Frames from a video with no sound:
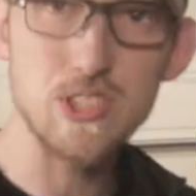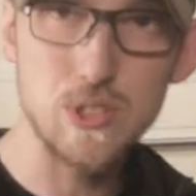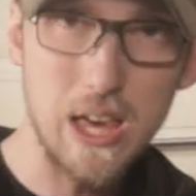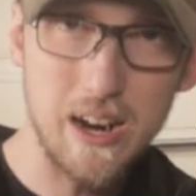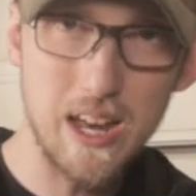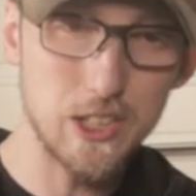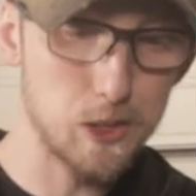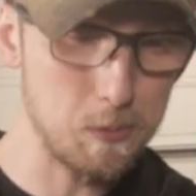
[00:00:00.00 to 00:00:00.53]
And so now
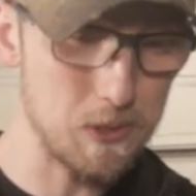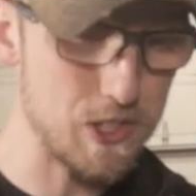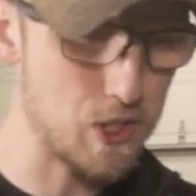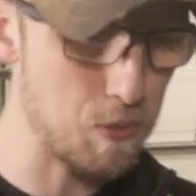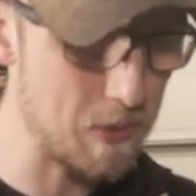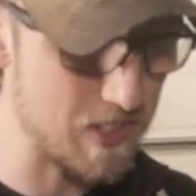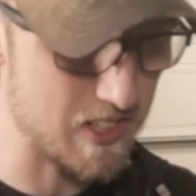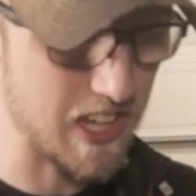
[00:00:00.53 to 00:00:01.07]
to actually put these
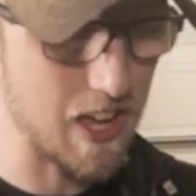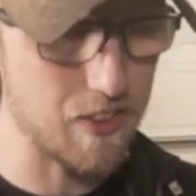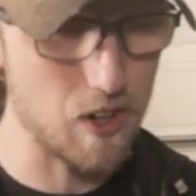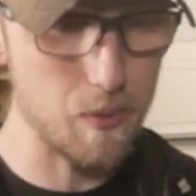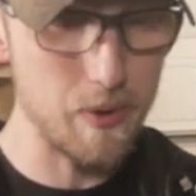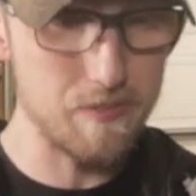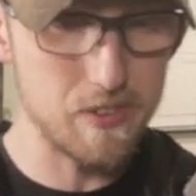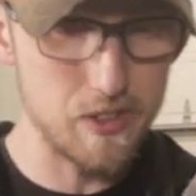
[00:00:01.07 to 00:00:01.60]
two pieces together, all
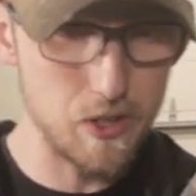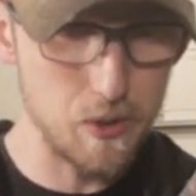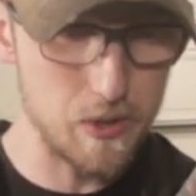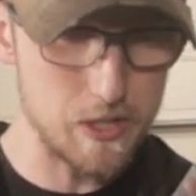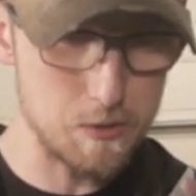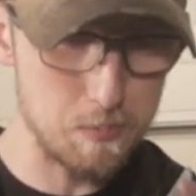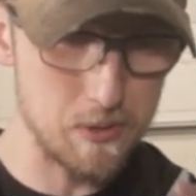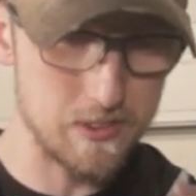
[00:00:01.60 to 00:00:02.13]
we have to do
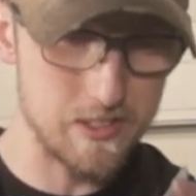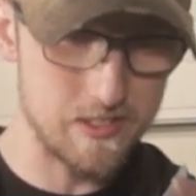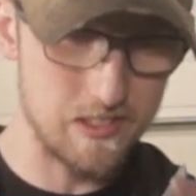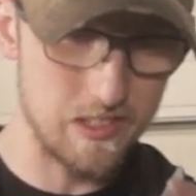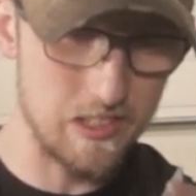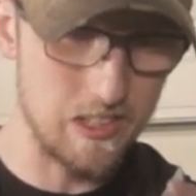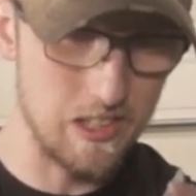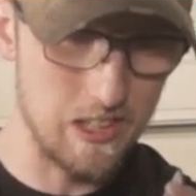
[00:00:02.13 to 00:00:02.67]
is put this
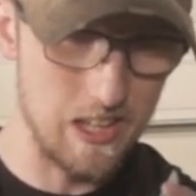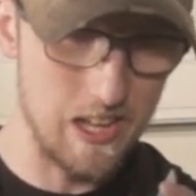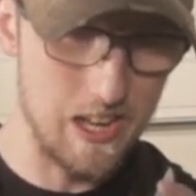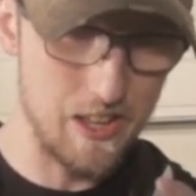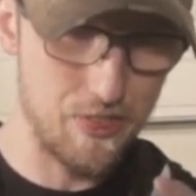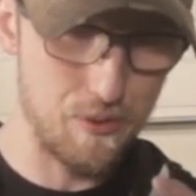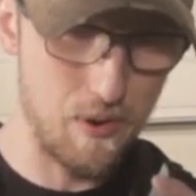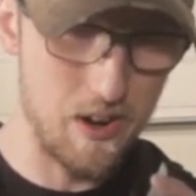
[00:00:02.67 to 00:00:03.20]
little
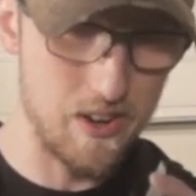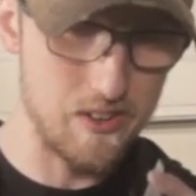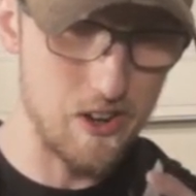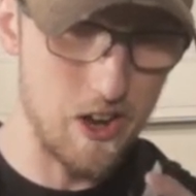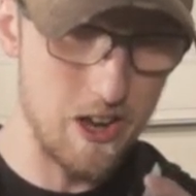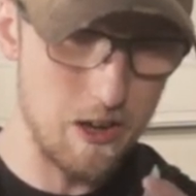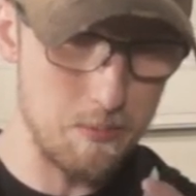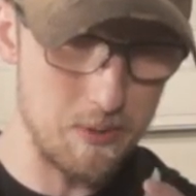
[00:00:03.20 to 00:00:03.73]
uh, threaded
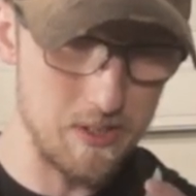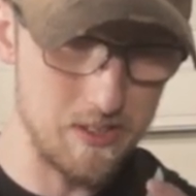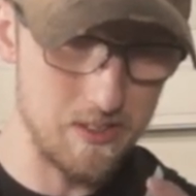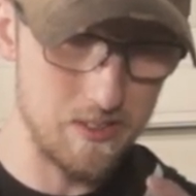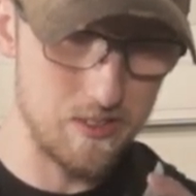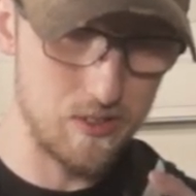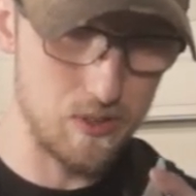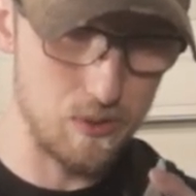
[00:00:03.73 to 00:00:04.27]
knob
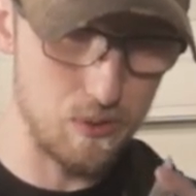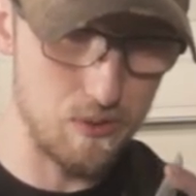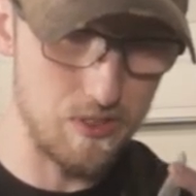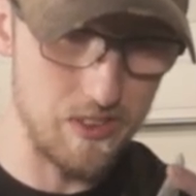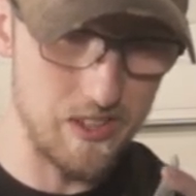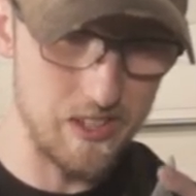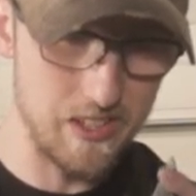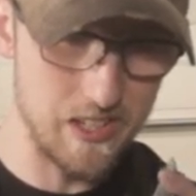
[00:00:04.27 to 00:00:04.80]
into
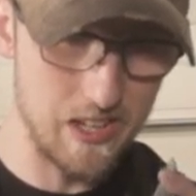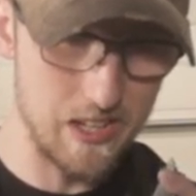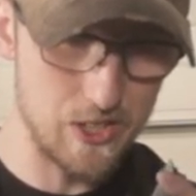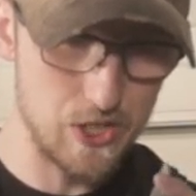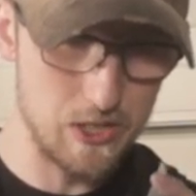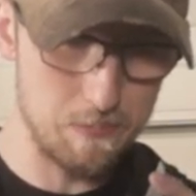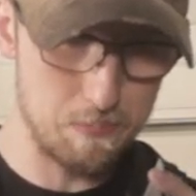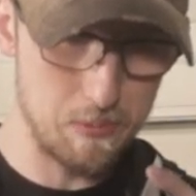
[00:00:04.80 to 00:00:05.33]
the uh,
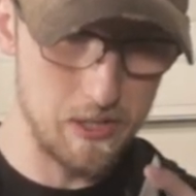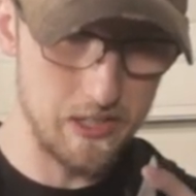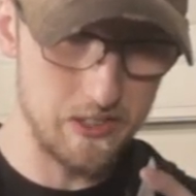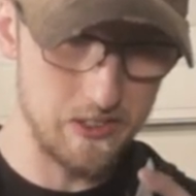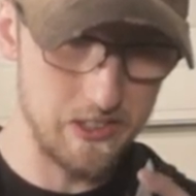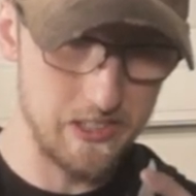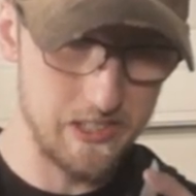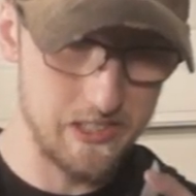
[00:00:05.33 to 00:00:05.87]
chip
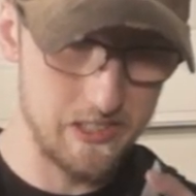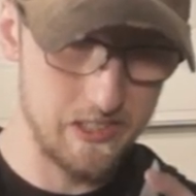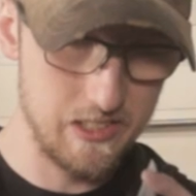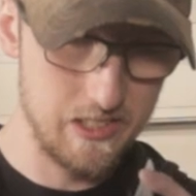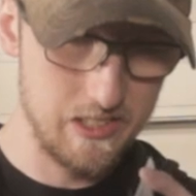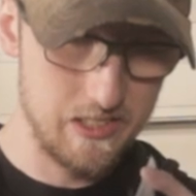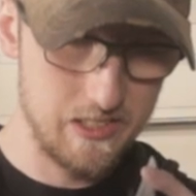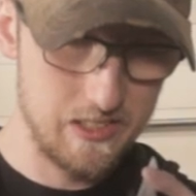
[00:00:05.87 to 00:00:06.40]
breaker here.
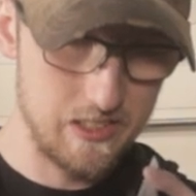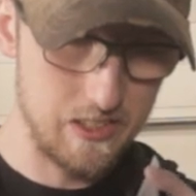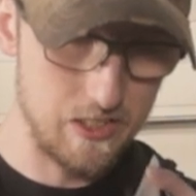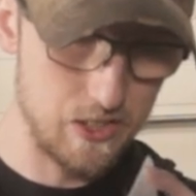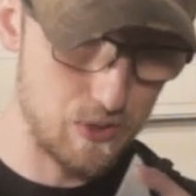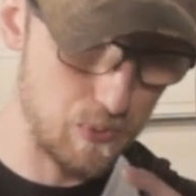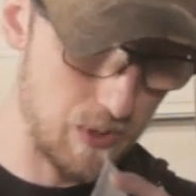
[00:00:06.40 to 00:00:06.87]
And you just